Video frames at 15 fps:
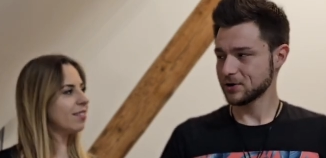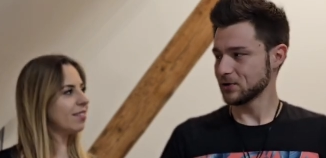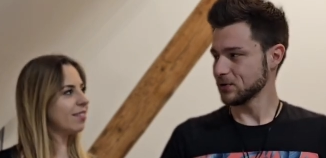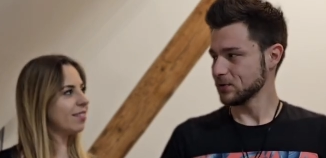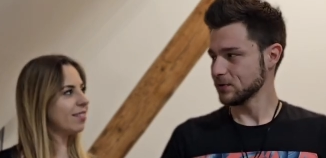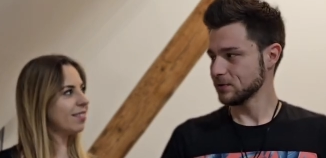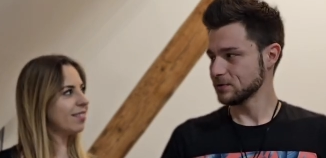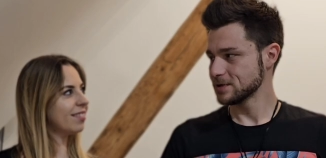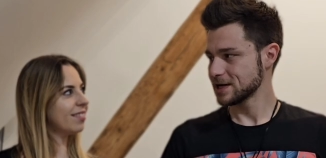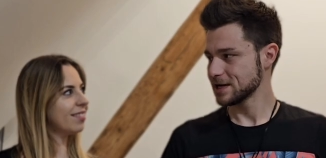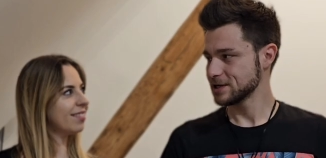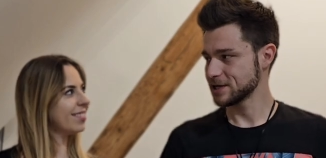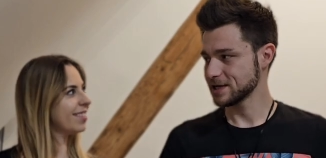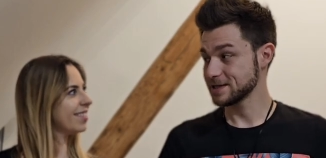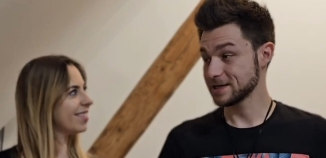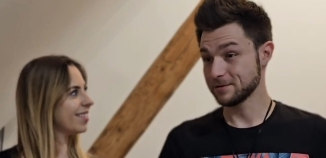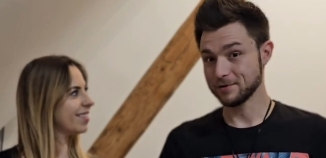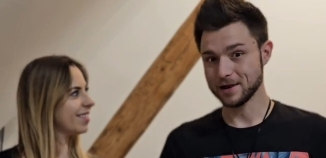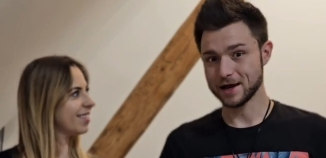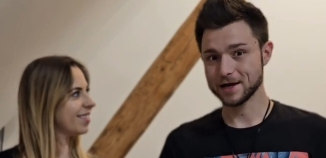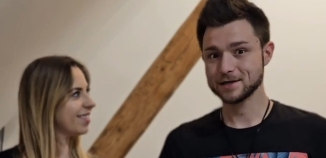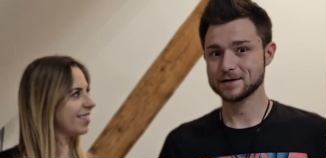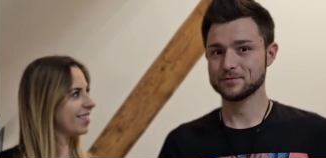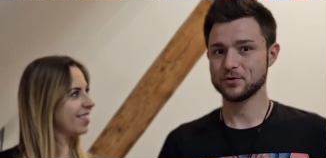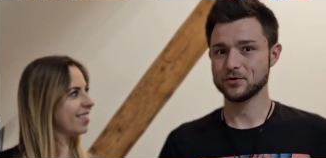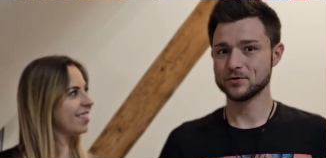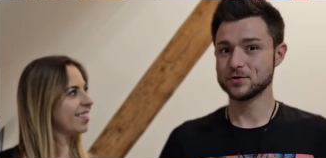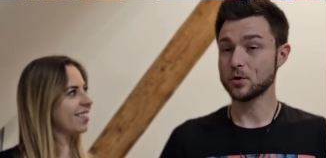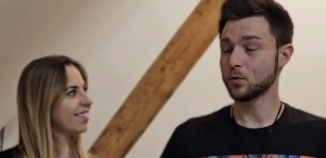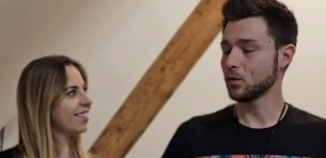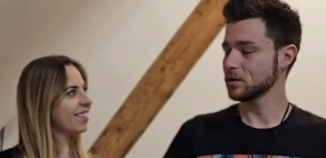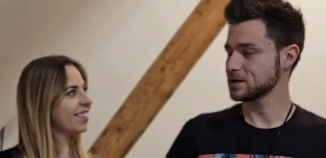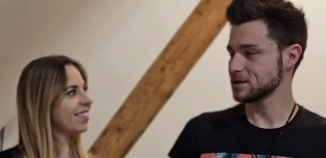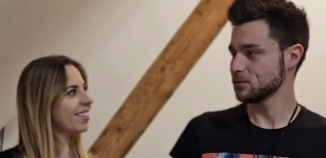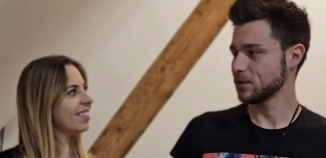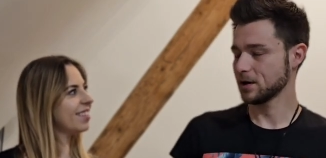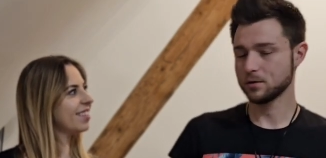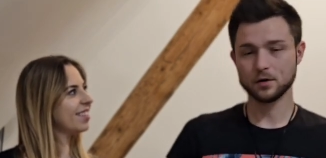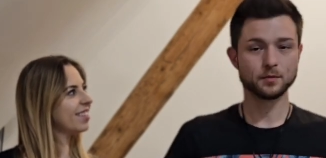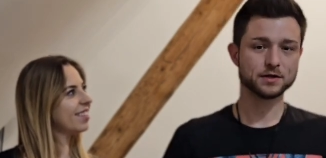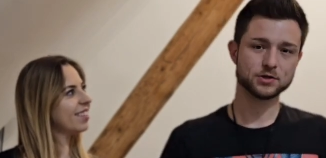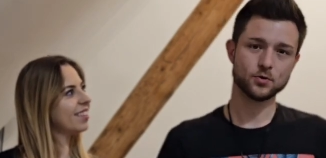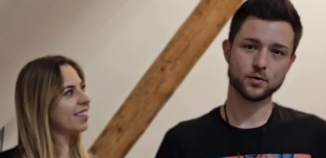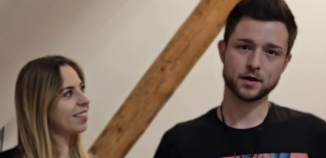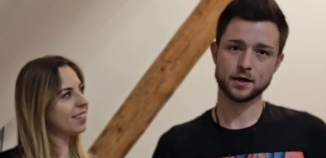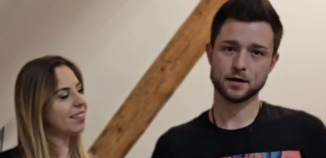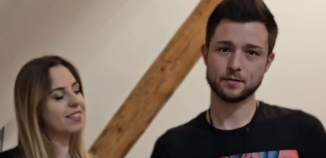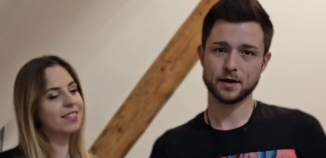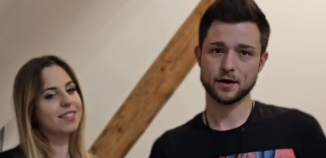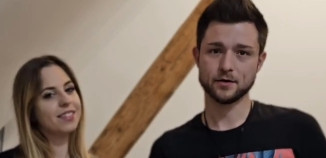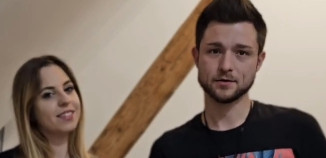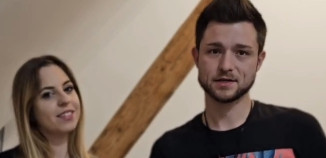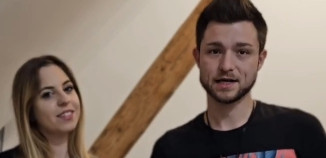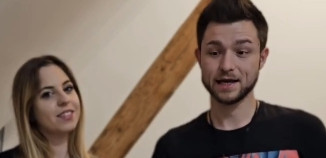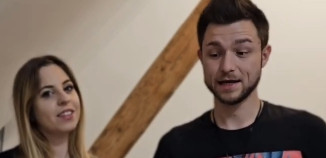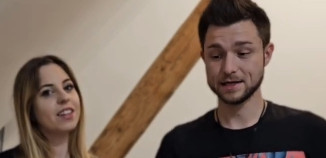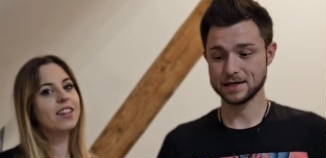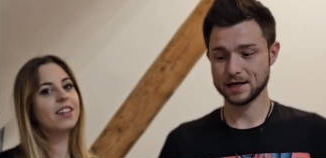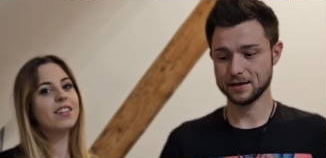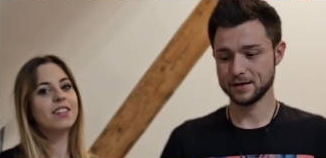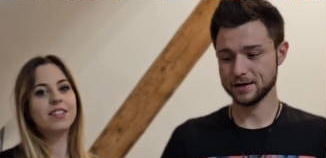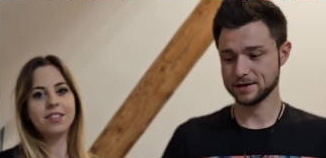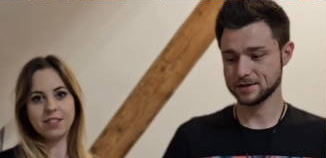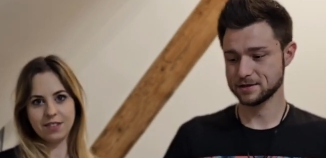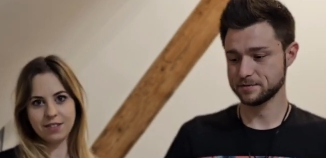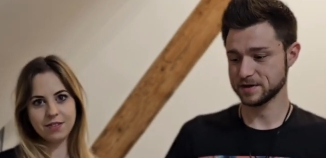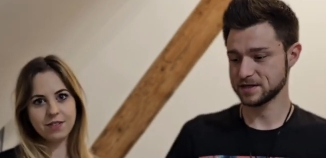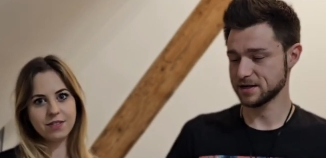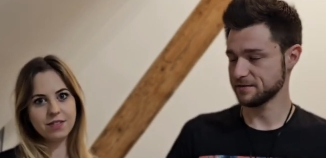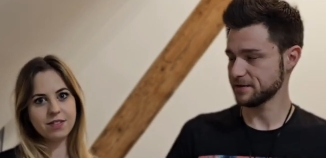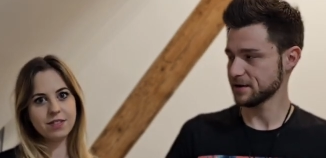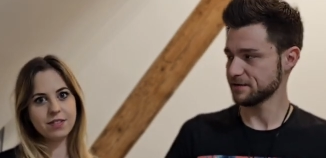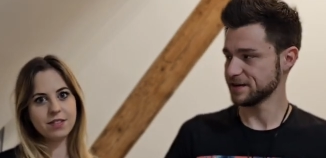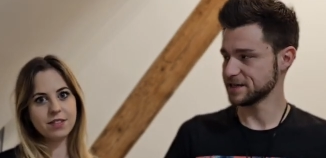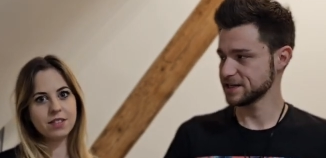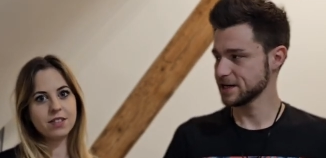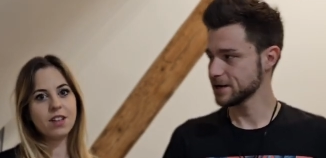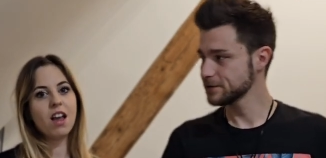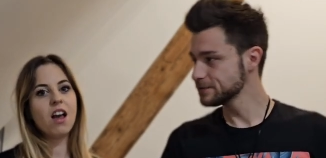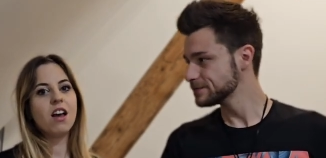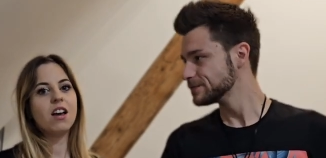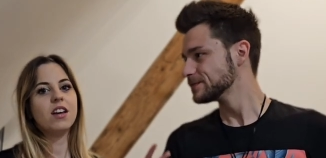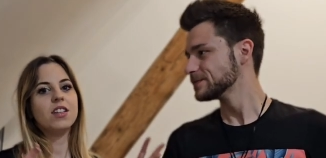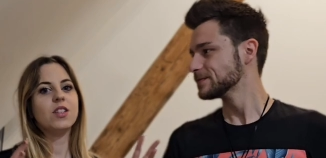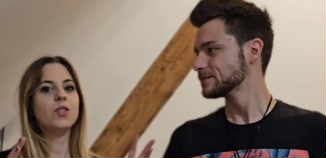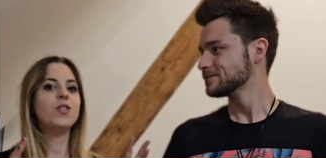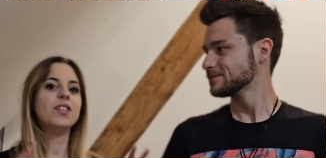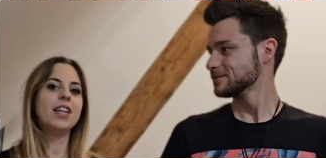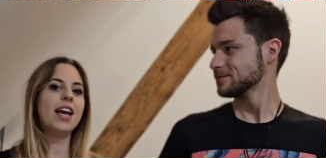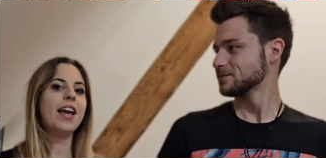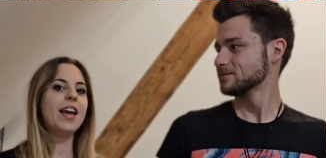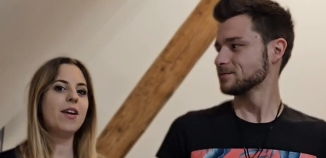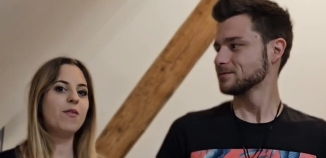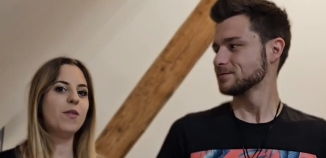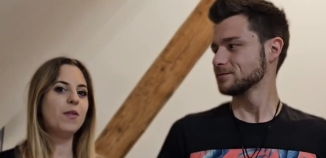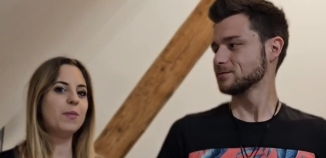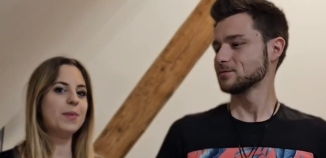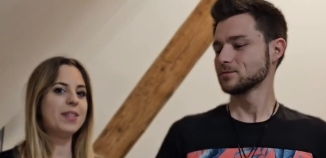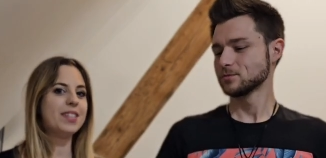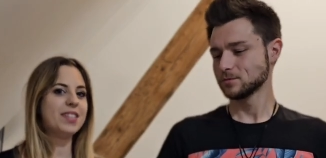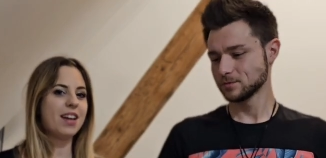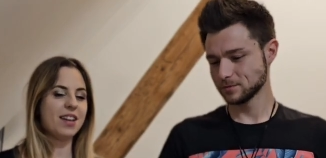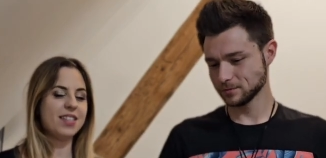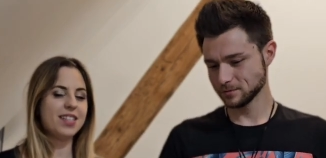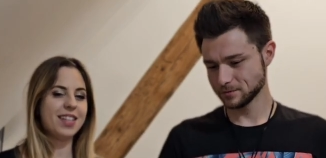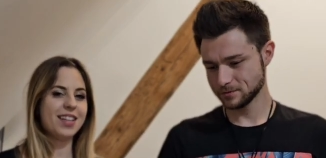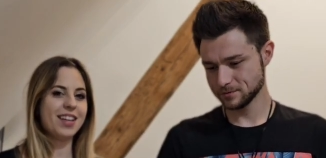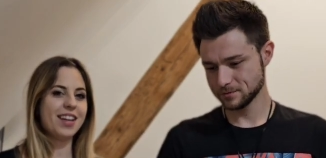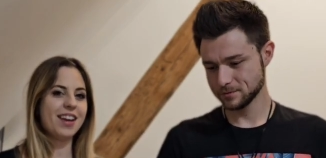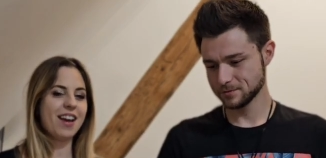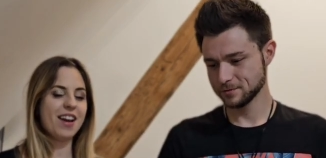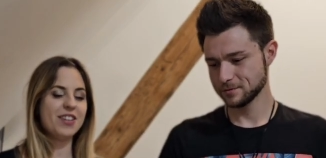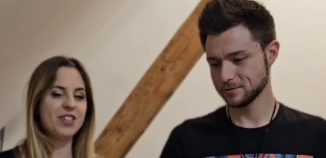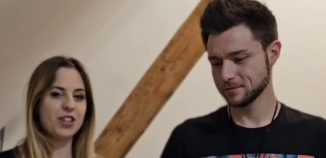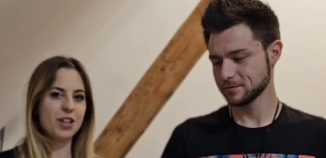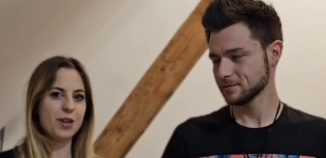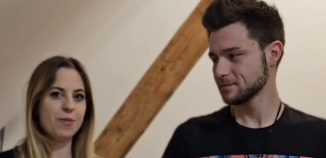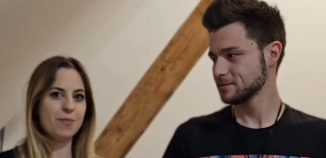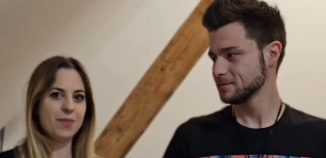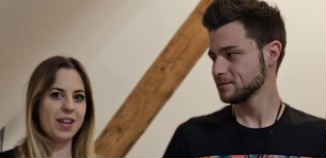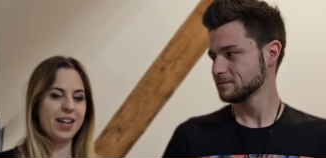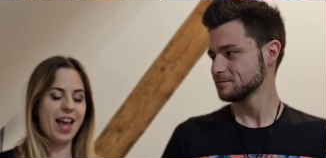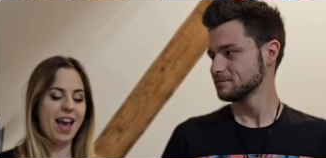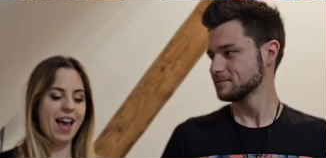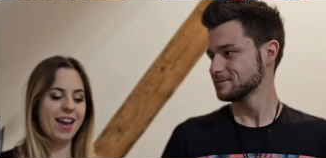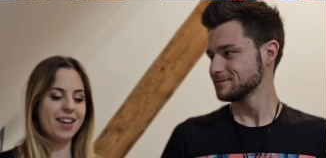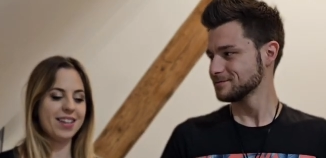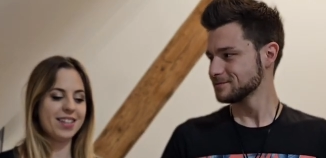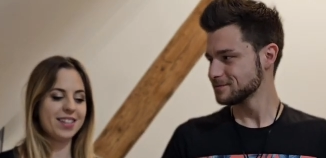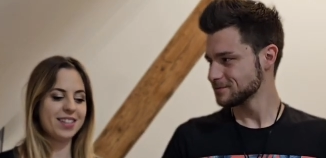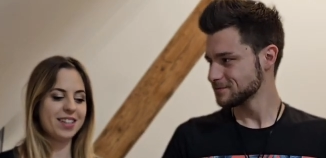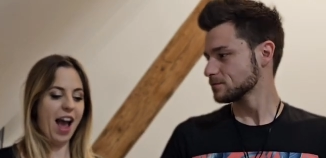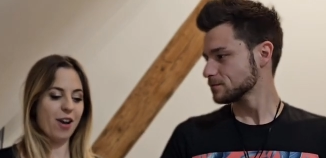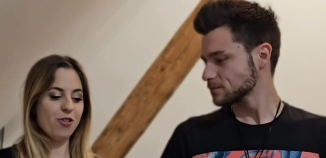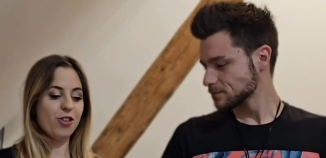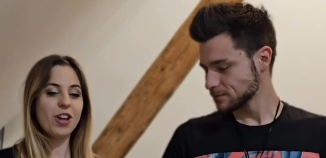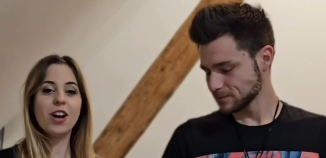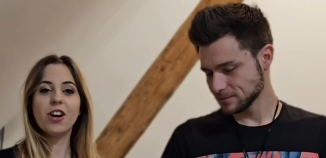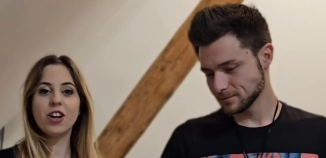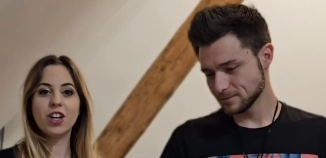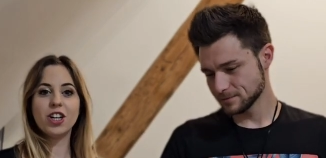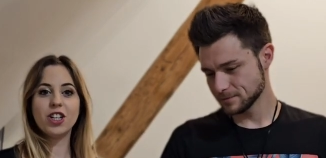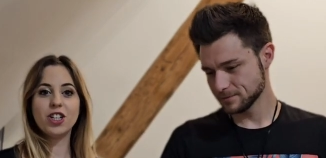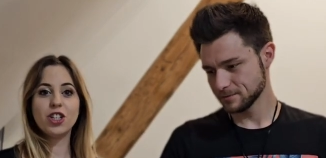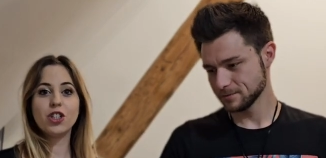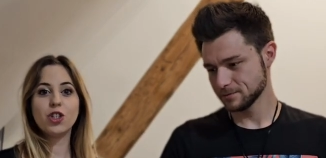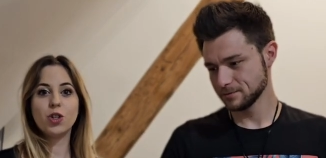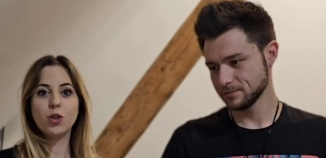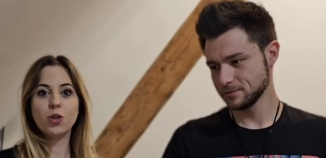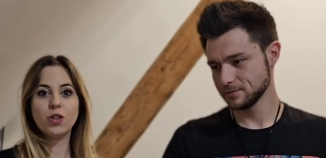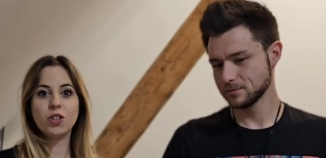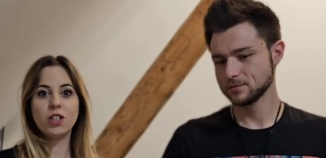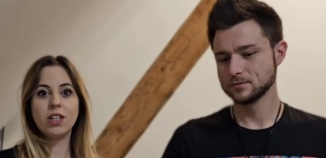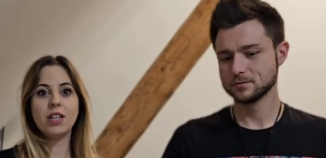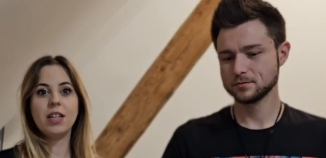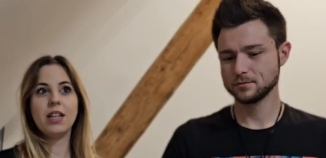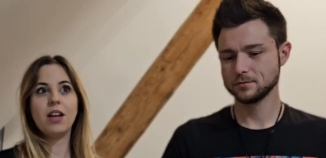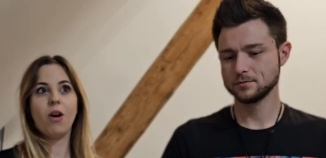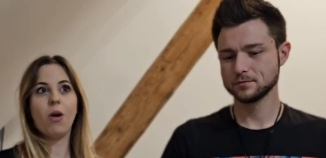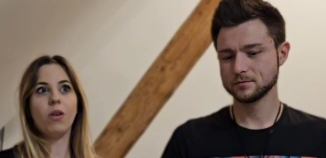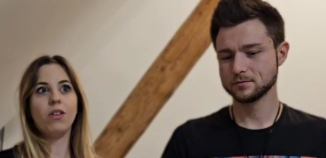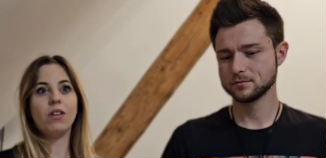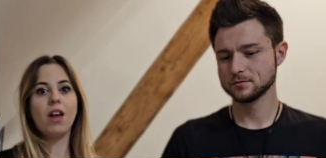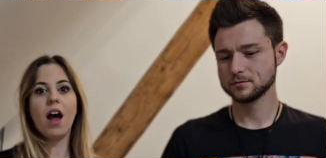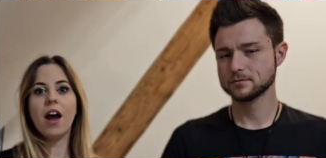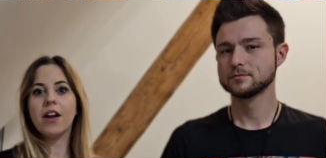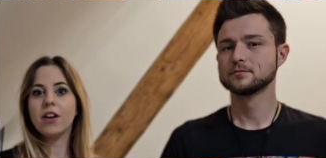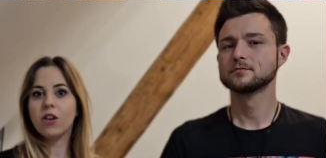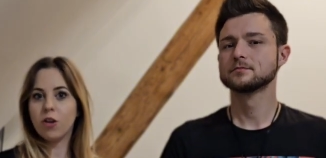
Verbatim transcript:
Speaker 1: could shed some light upon what we will be talking about in this specific video.
Speaker 2: So today we will be discussing a term that has actually occurred due to the online